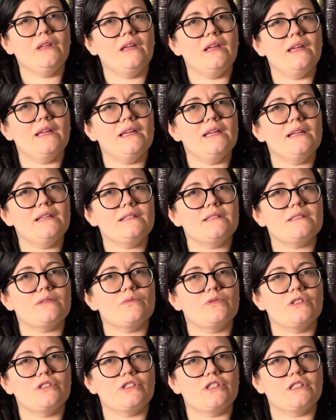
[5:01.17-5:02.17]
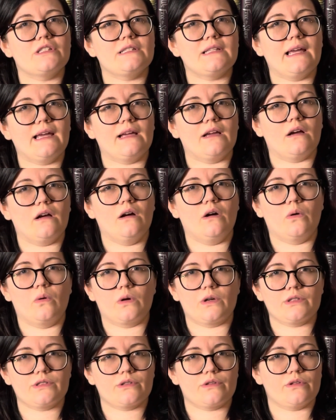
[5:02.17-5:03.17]
it was just like a
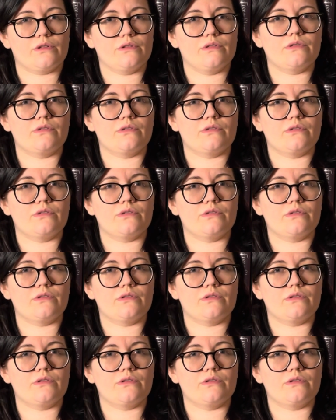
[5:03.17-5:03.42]
horse girl's